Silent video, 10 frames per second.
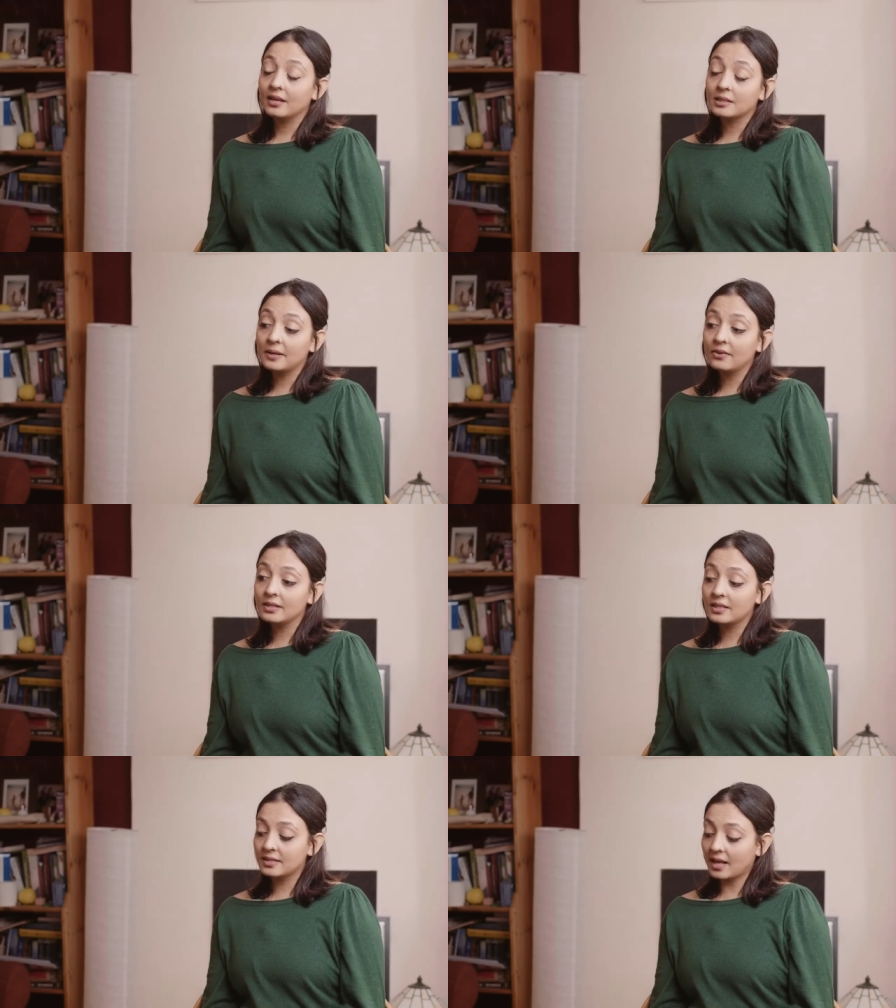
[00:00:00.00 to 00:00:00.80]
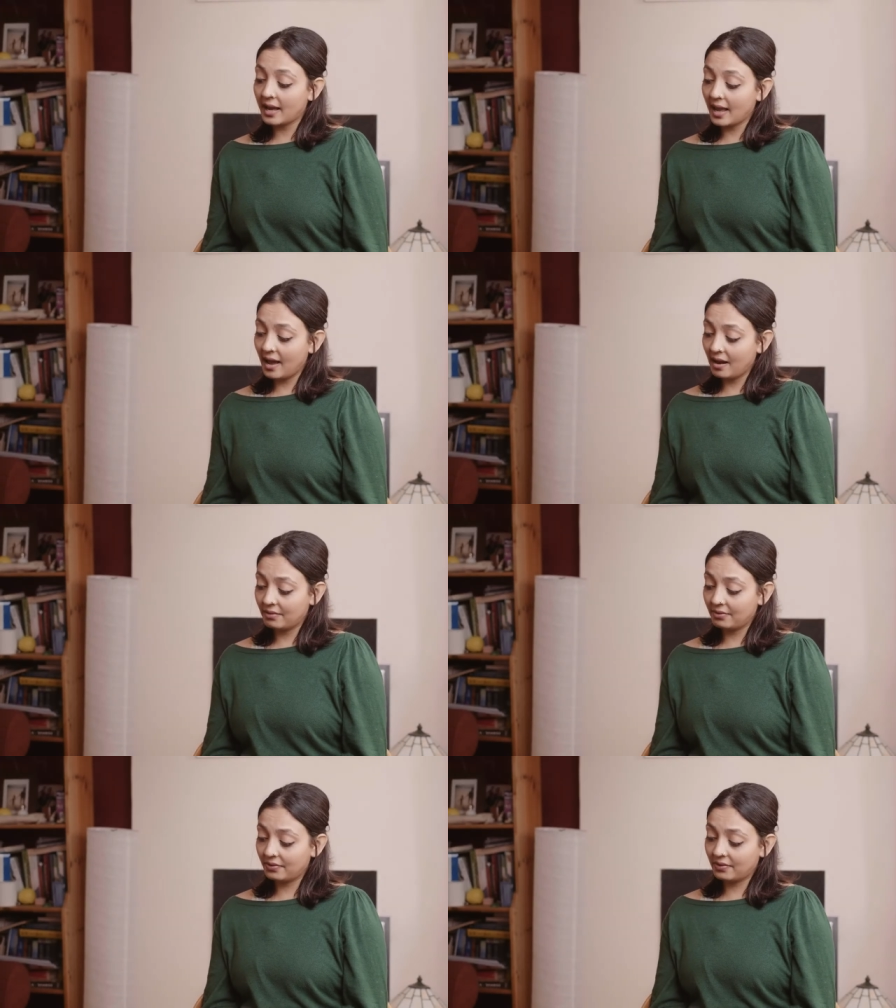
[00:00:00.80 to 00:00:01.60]
experiences that I
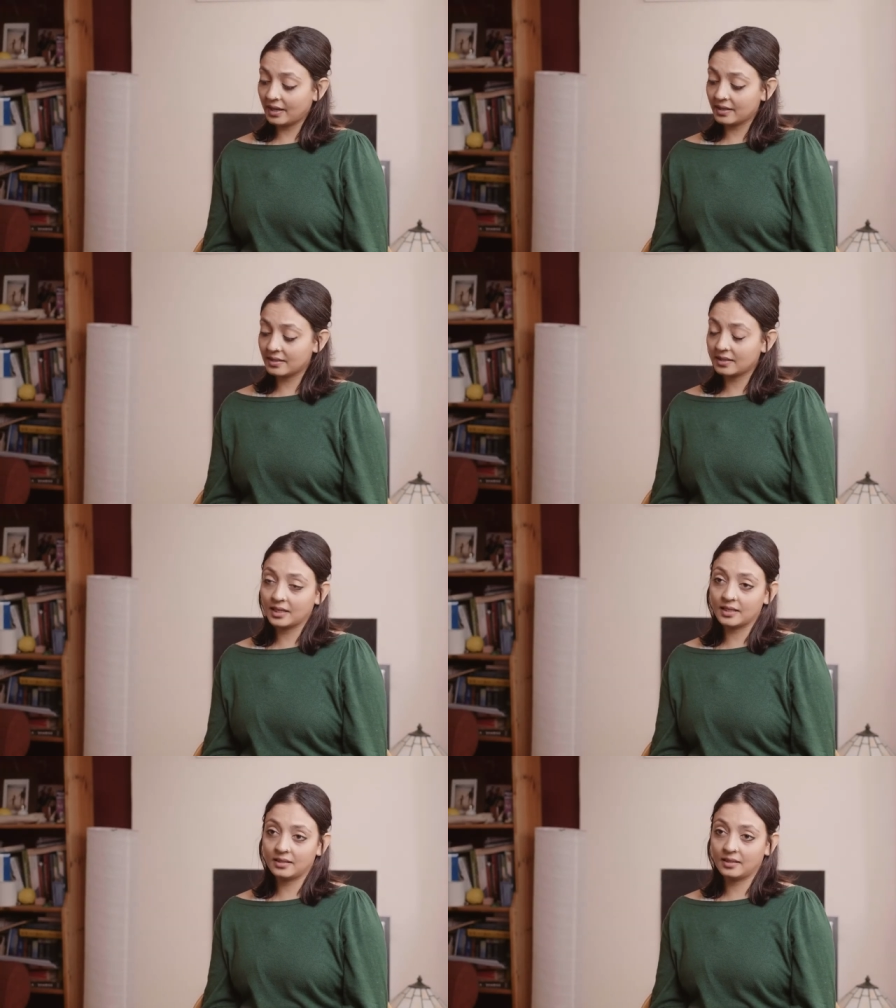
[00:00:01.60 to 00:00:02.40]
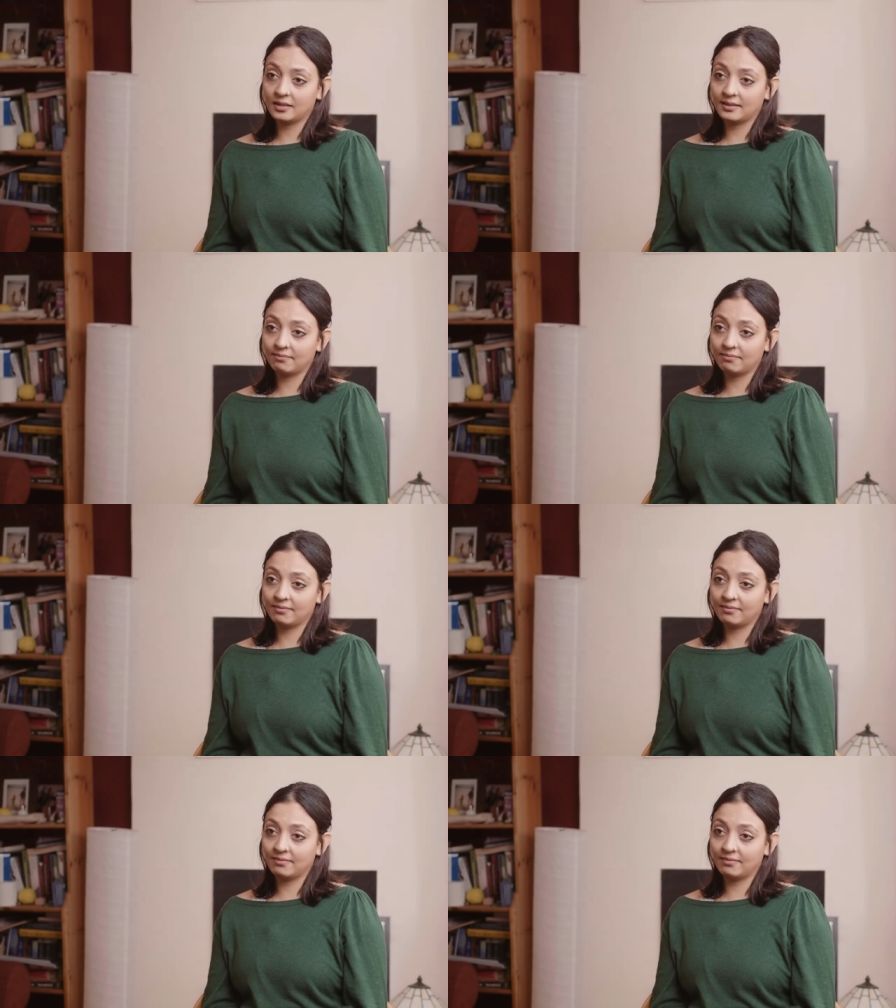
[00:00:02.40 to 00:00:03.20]
have as, as a
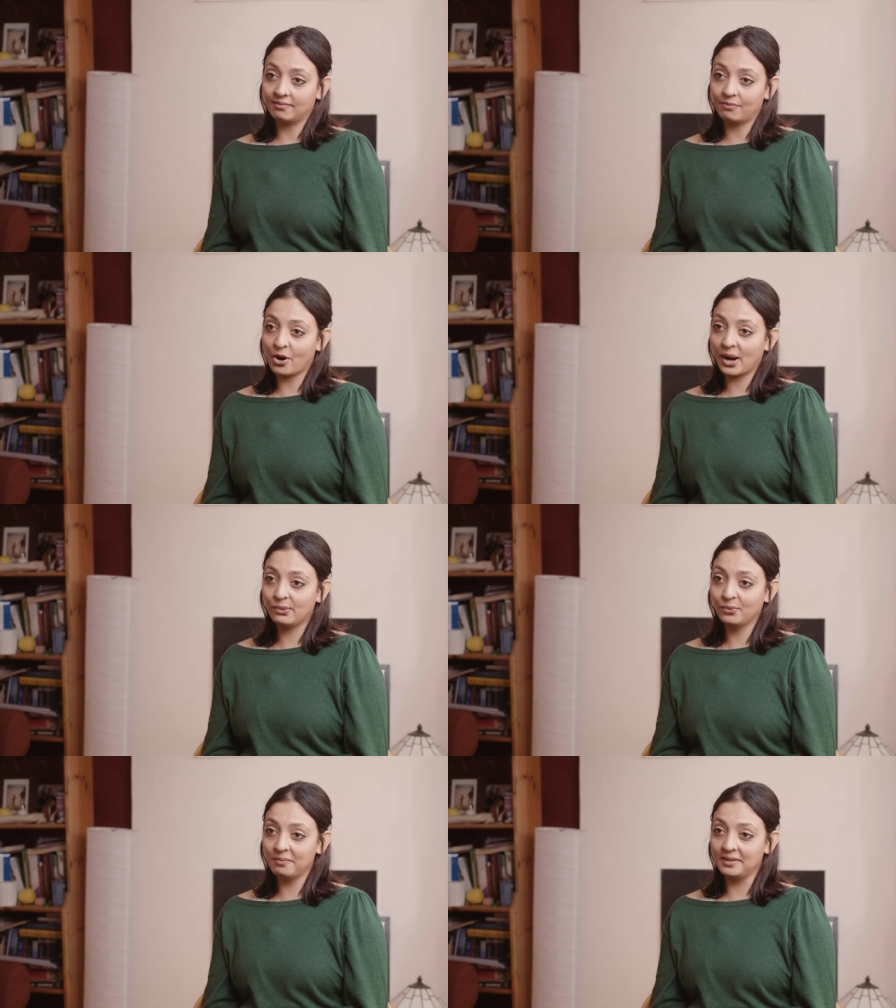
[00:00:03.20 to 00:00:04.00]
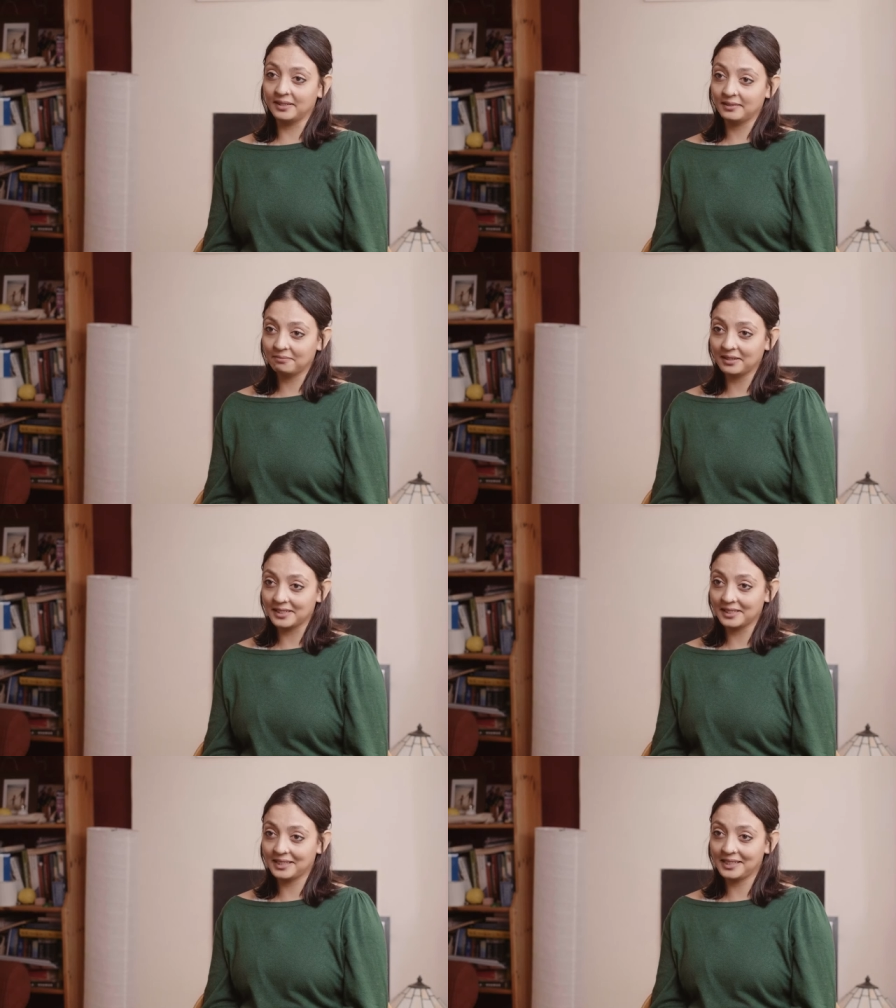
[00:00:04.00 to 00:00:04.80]
brown woman,
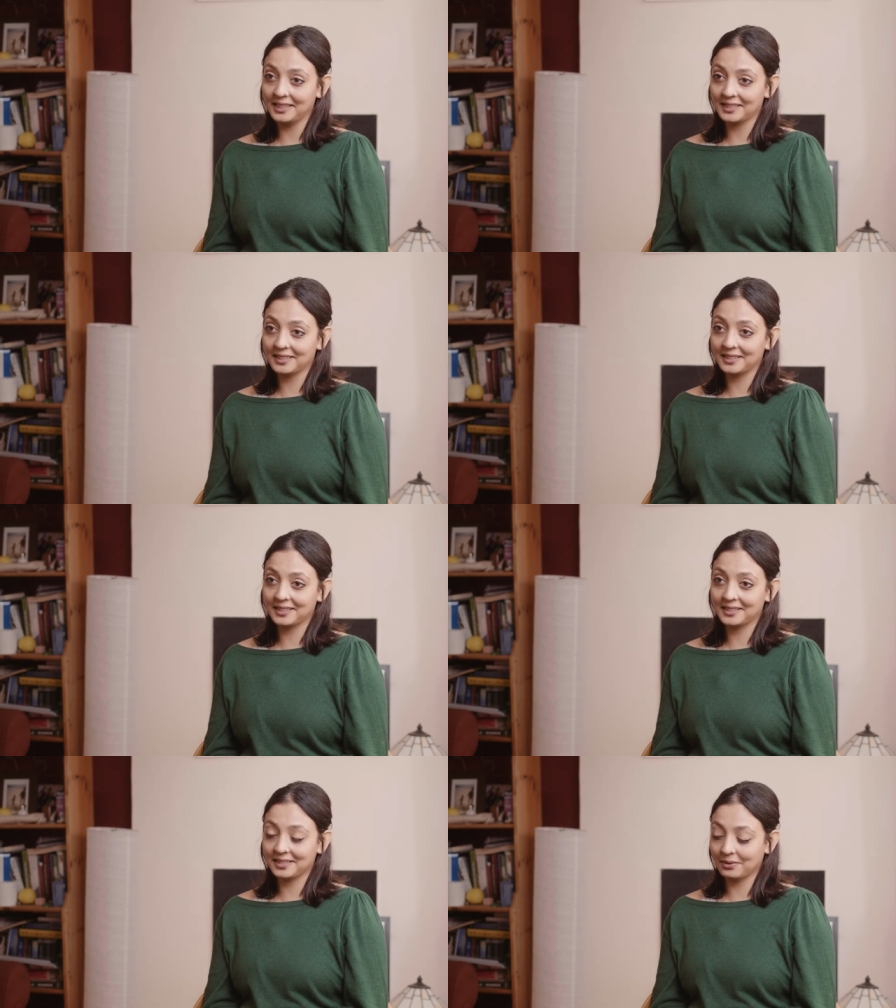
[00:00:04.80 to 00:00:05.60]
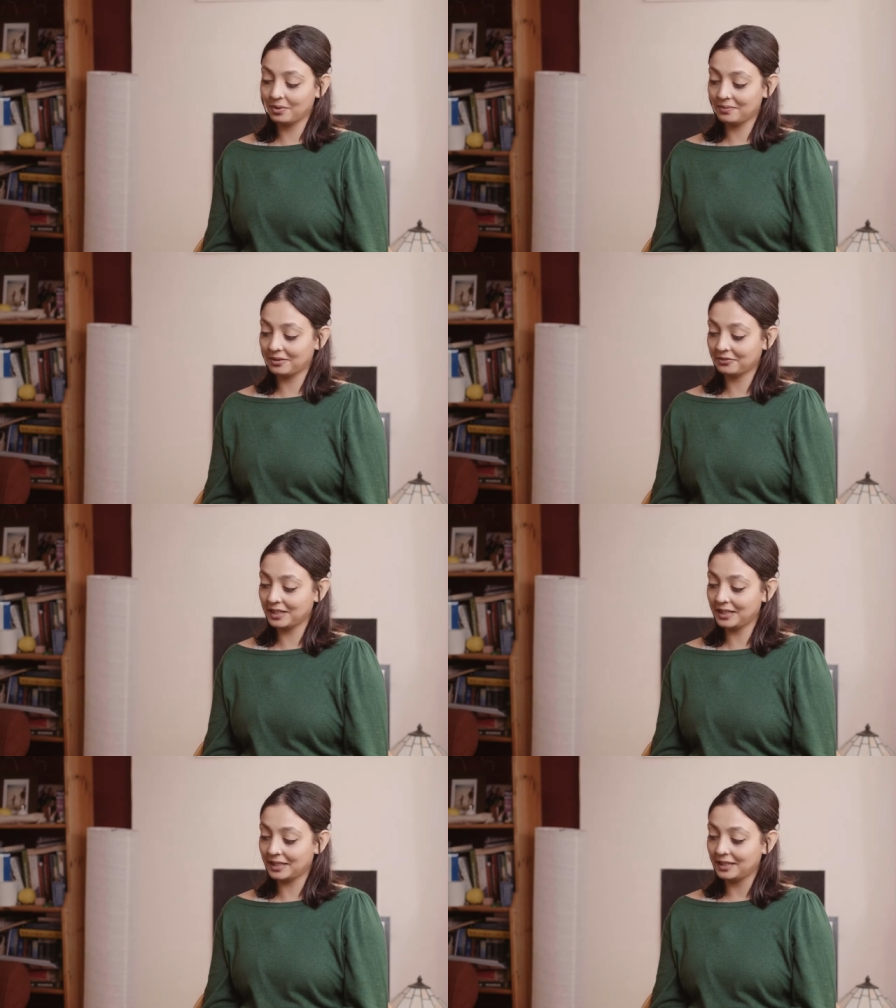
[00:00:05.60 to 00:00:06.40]
basically, as a, as a woman of
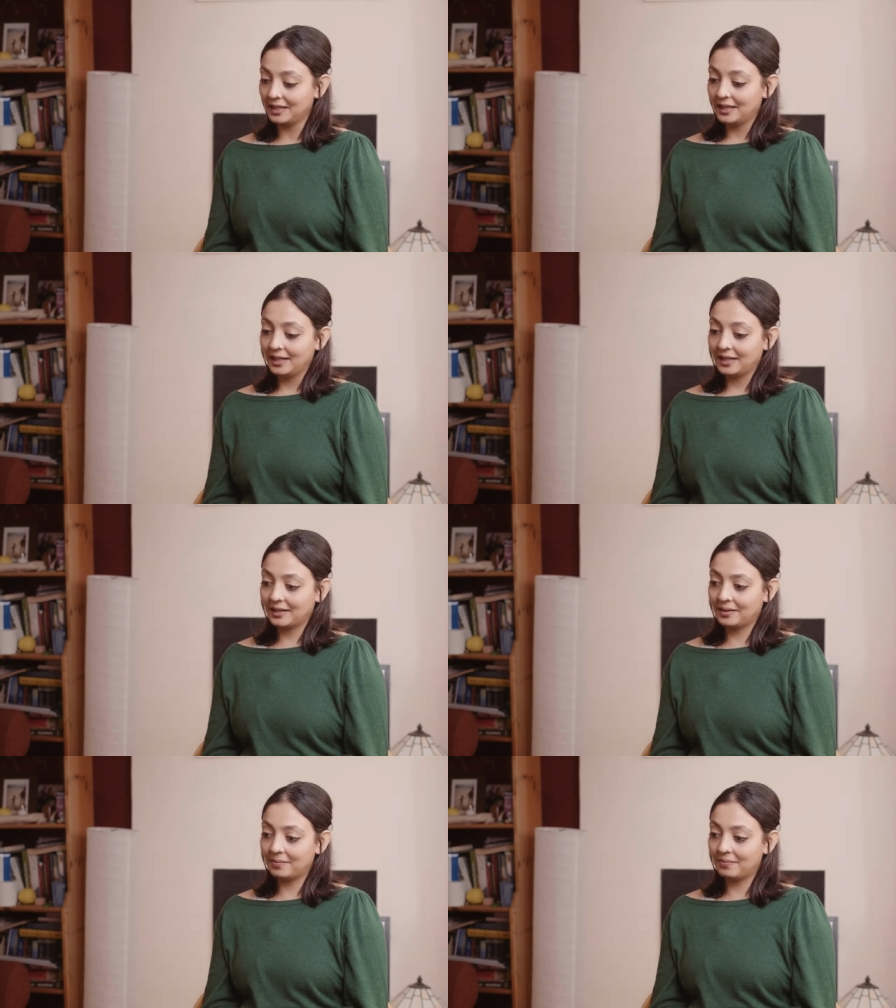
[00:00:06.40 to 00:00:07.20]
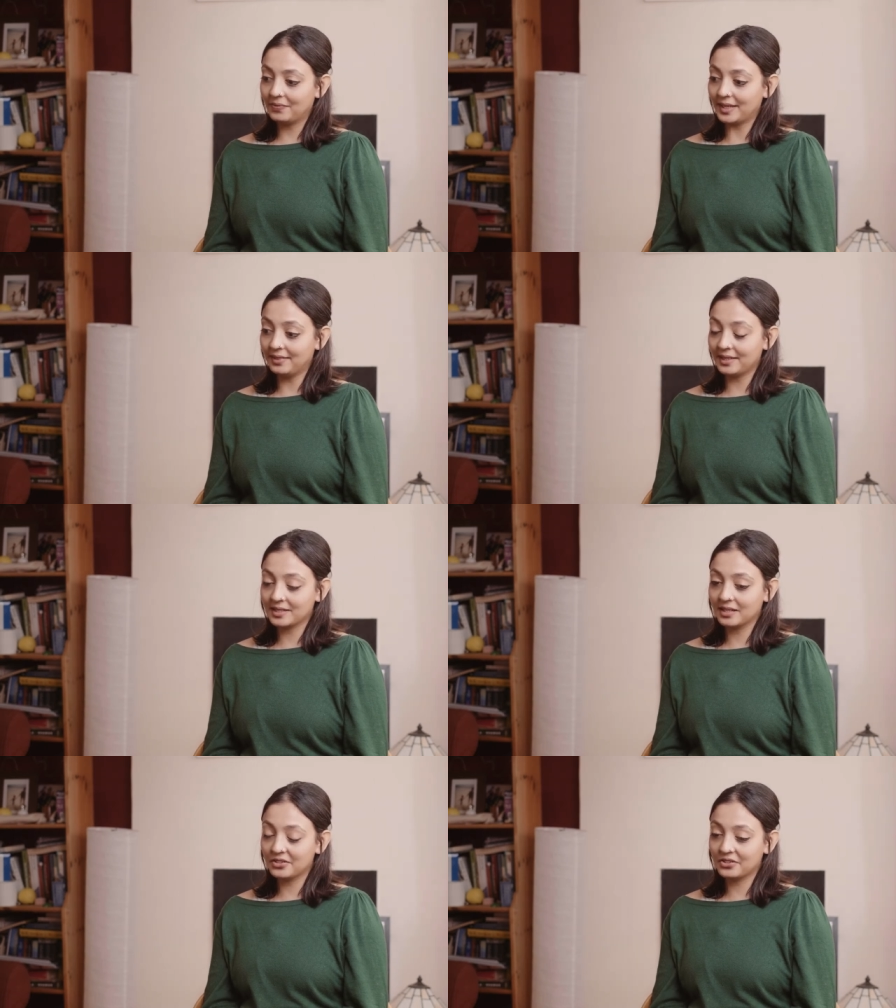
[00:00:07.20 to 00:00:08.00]
colour um, in this
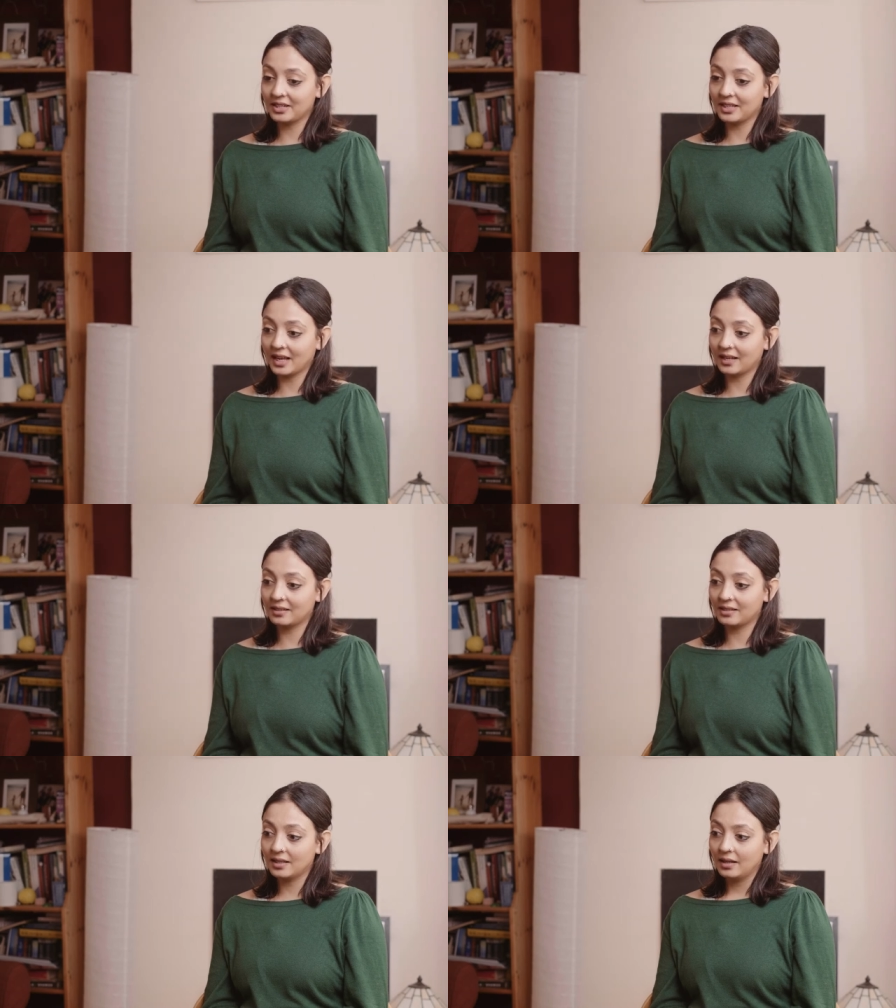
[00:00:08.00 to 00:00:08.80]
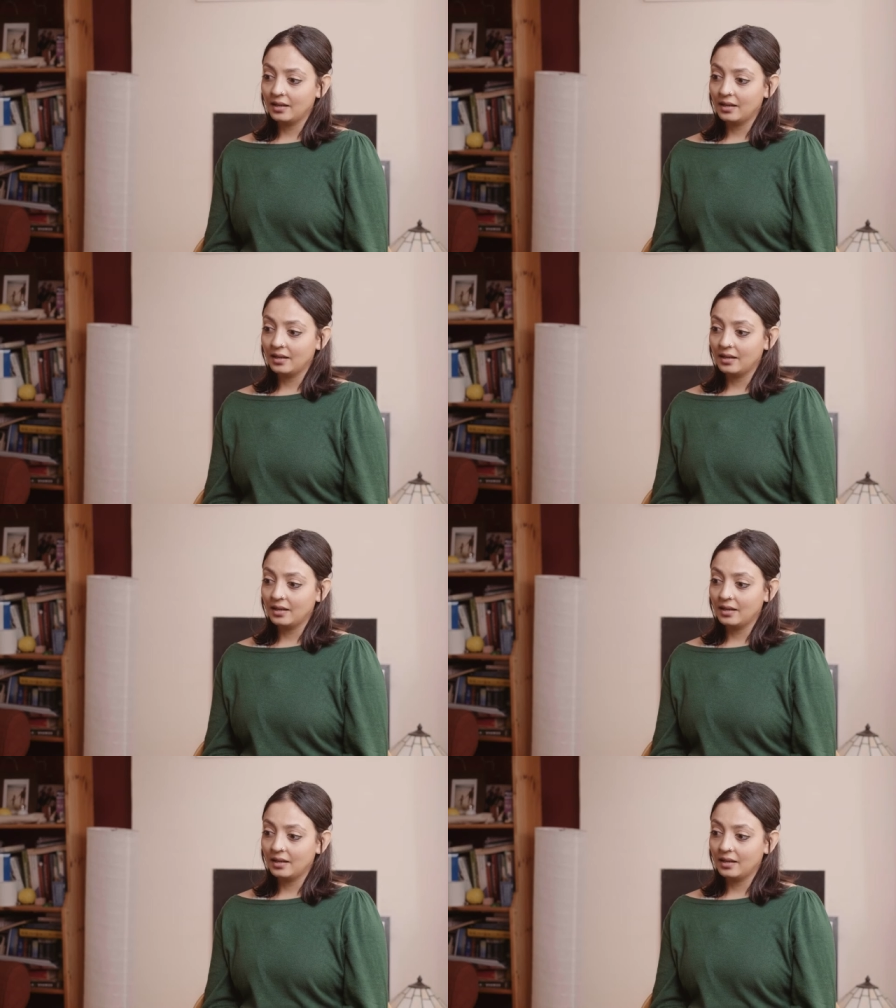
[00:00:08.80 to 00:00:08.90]
country, and